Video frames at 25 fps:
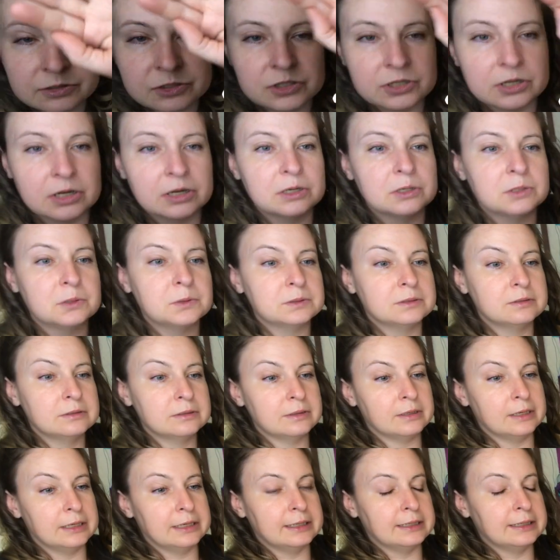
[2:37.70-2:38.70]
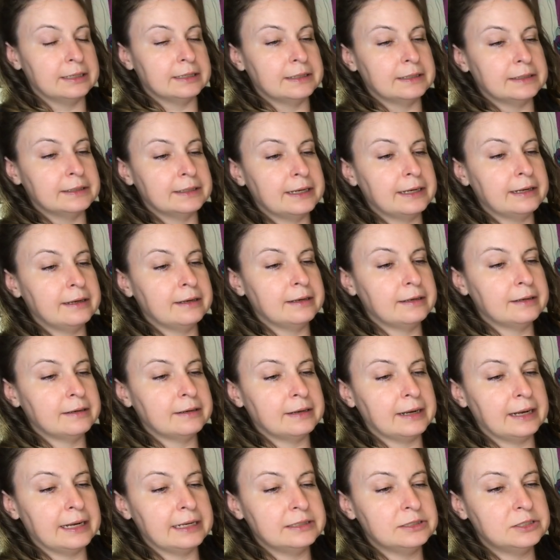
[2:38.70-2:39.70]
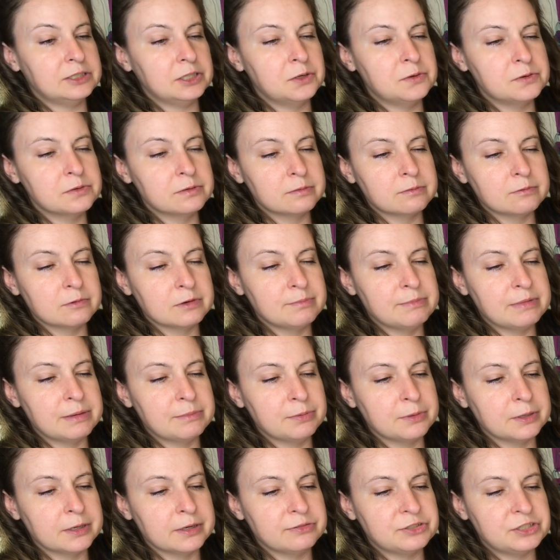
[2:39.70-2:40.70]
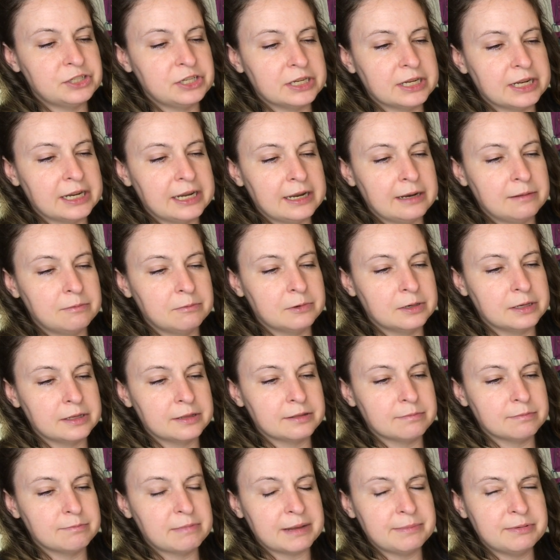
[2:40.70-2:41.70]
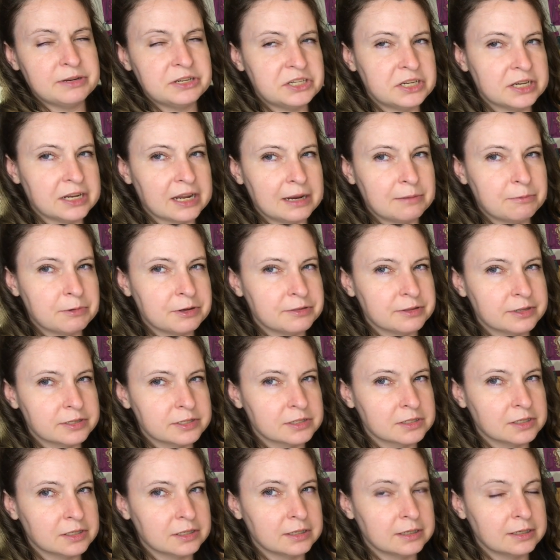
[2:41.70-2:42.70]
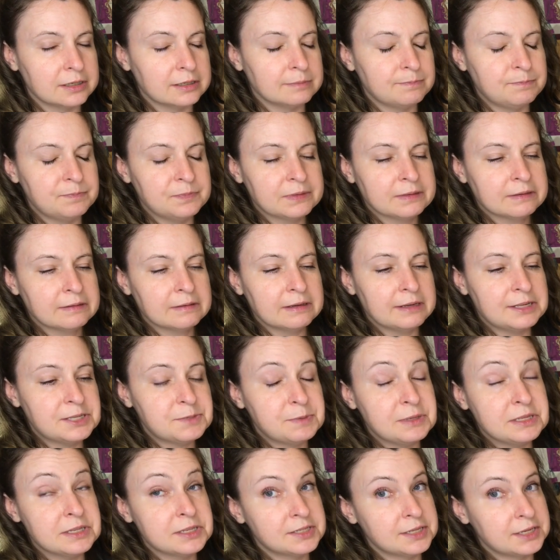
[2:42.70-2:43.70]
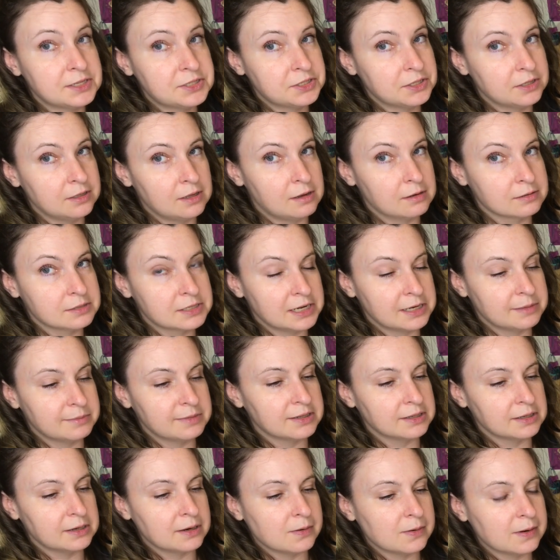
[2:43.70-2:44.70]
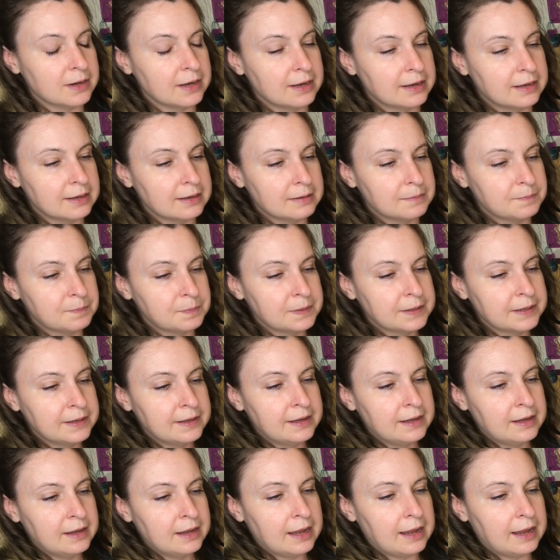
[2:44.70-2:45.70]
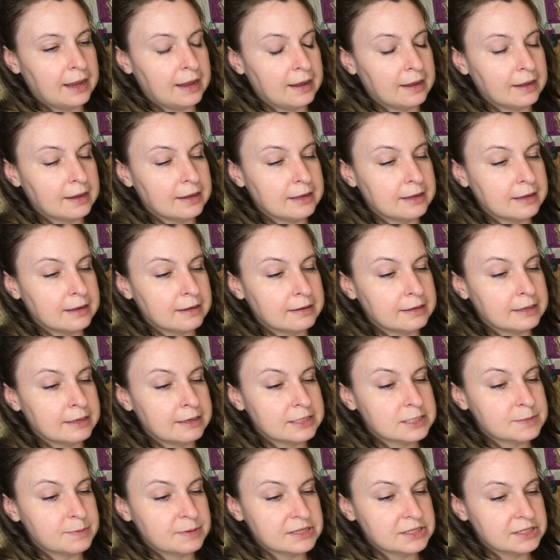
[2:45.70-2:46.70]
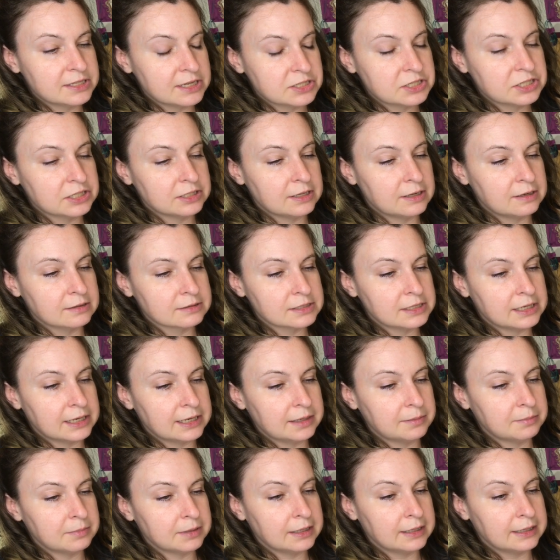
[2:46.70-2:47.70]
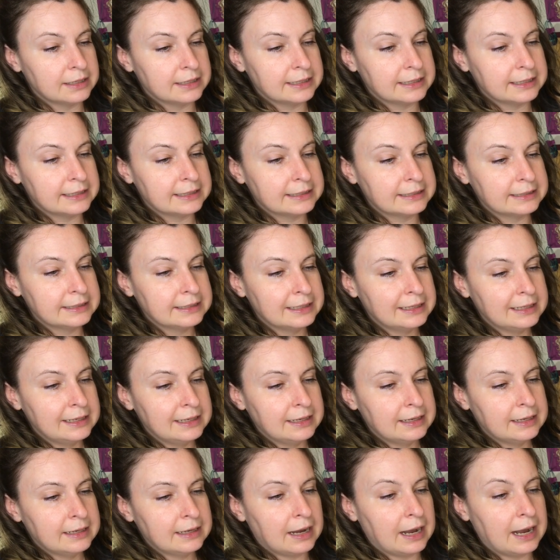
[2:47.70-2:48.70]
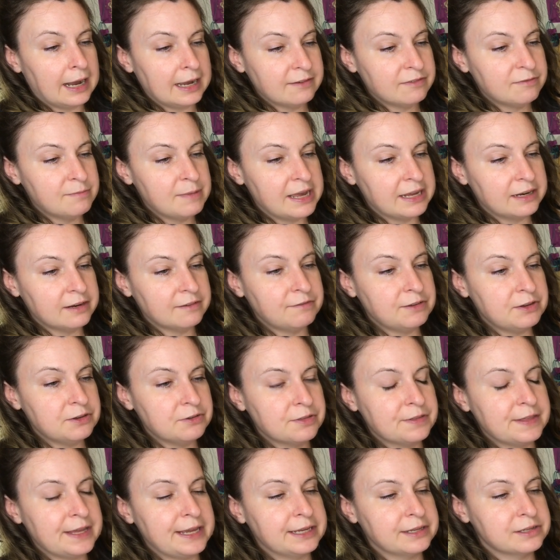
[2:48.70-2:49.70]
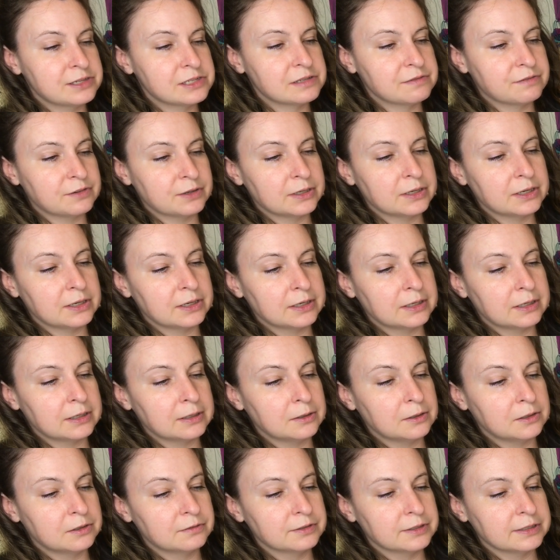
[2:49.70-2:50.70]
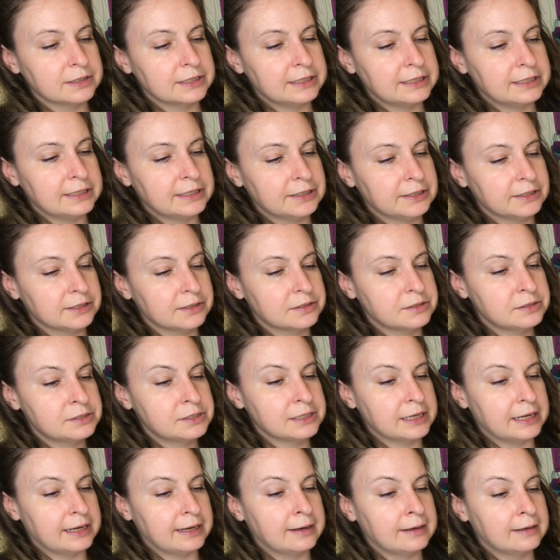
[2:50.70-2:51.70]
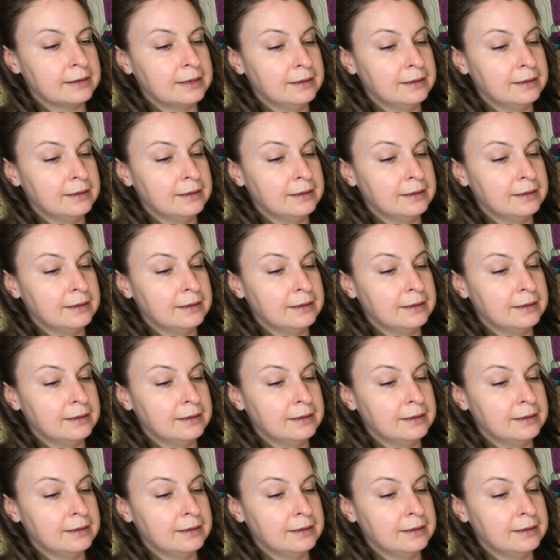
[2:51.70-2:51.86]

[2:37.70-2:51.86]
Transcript: so uh, I don't remember if she came with maybe she came with a skirt. It's been such a long time ago. Um, it, has been such a long time. Uh, I've made a few things for her over the years and